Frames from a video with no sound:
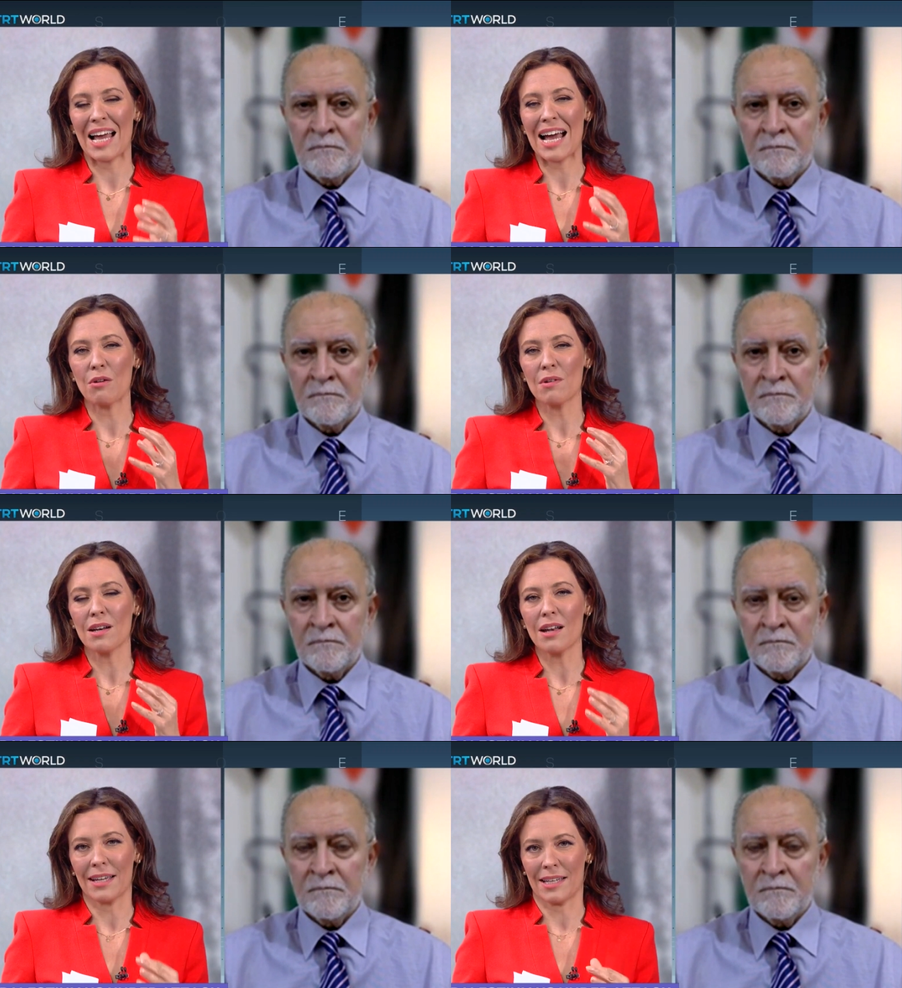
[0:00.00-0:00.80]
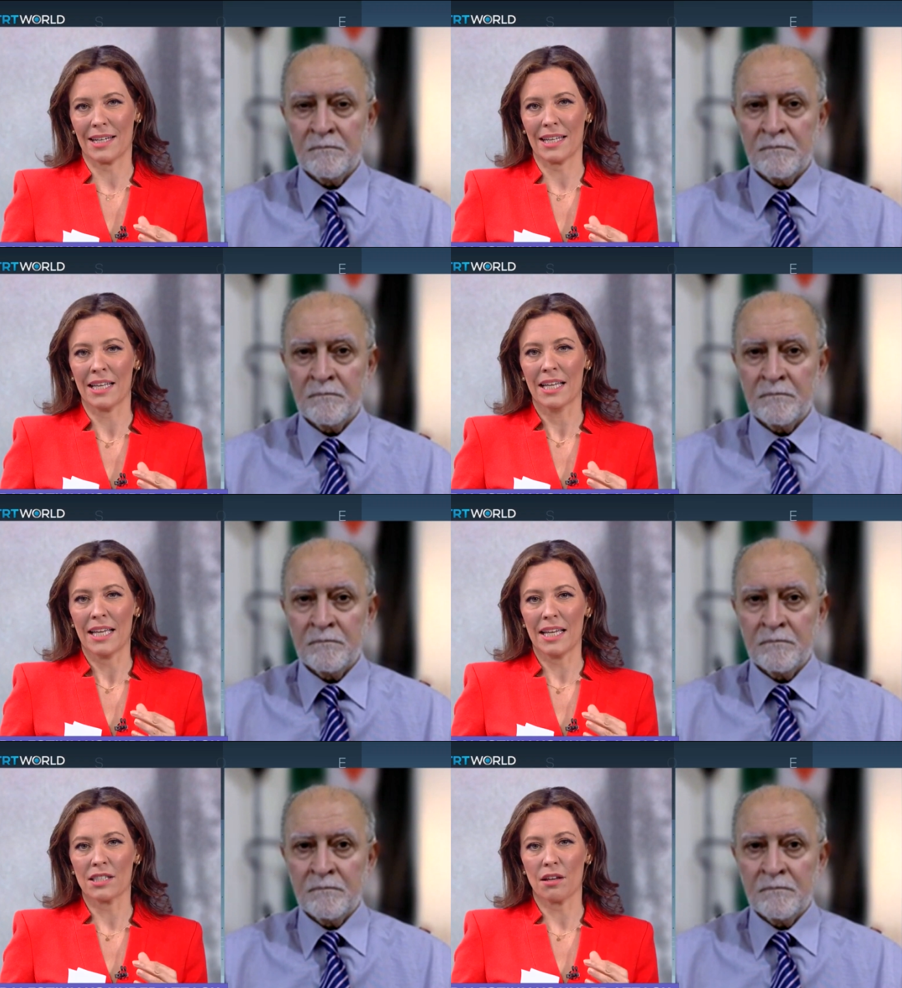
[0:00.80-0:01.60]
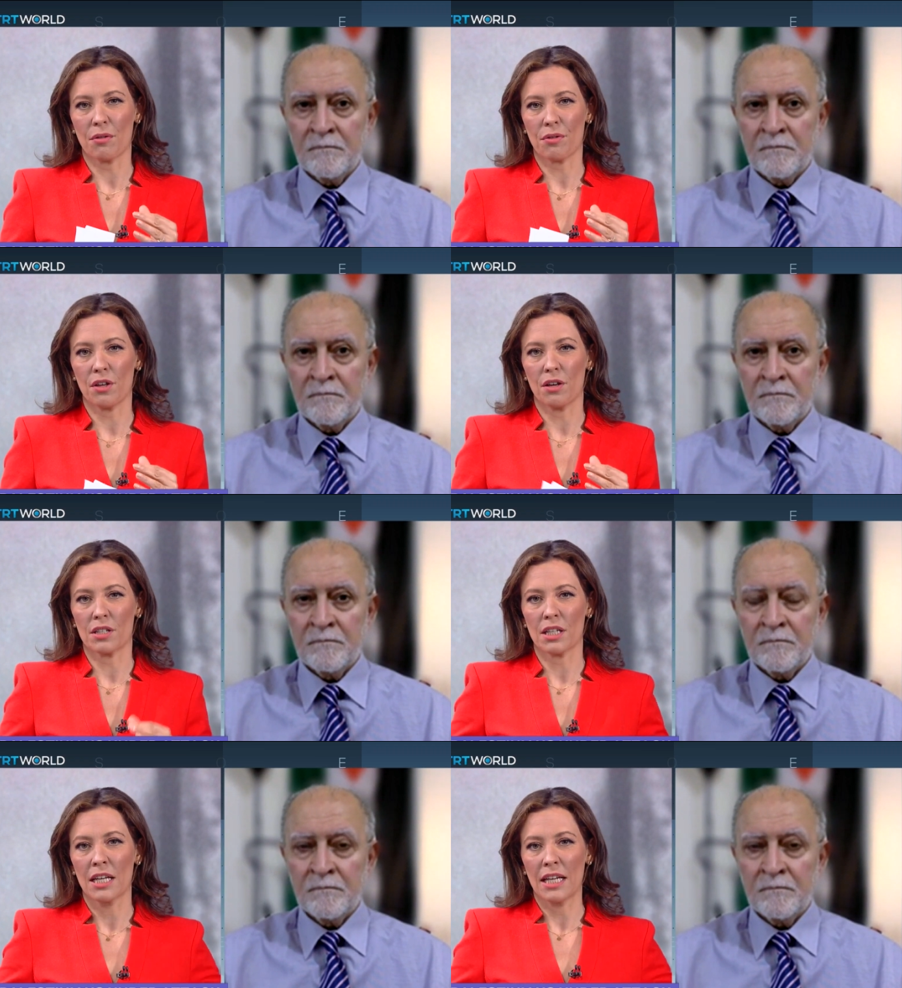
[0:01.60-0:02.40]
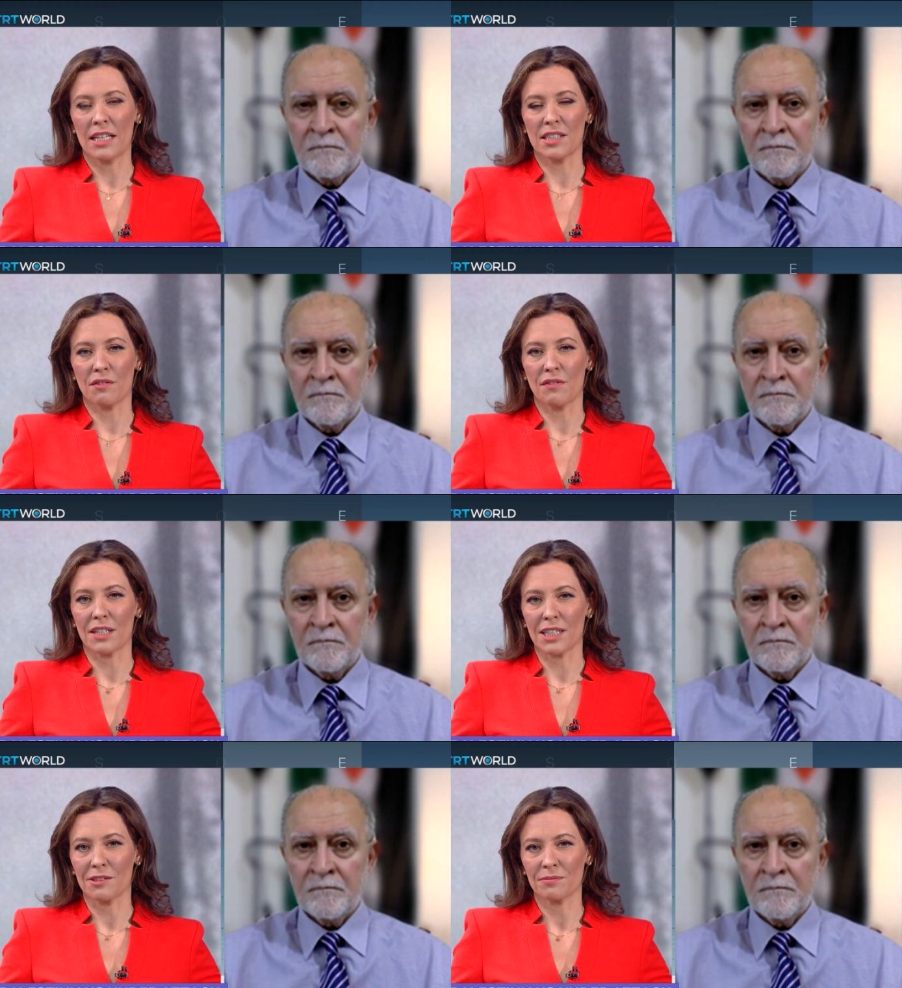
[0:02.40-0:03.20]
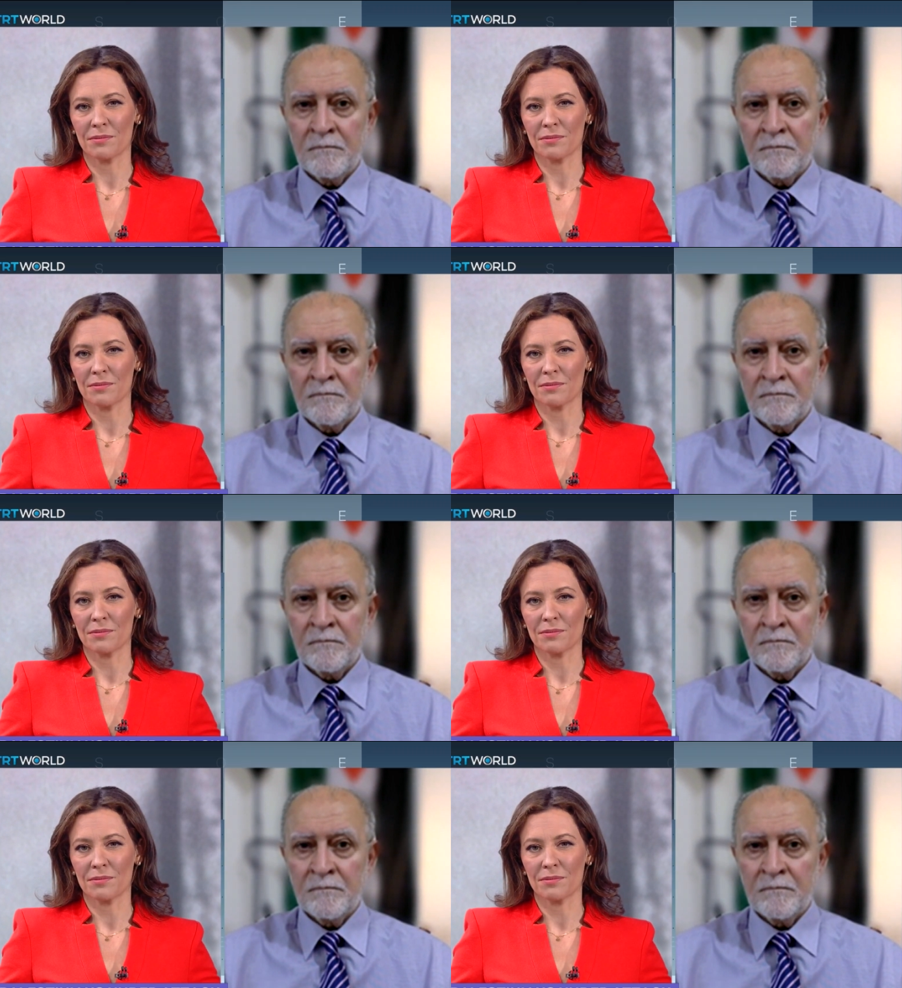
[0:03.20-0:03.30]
Speaker 1: how likely is a third intifada?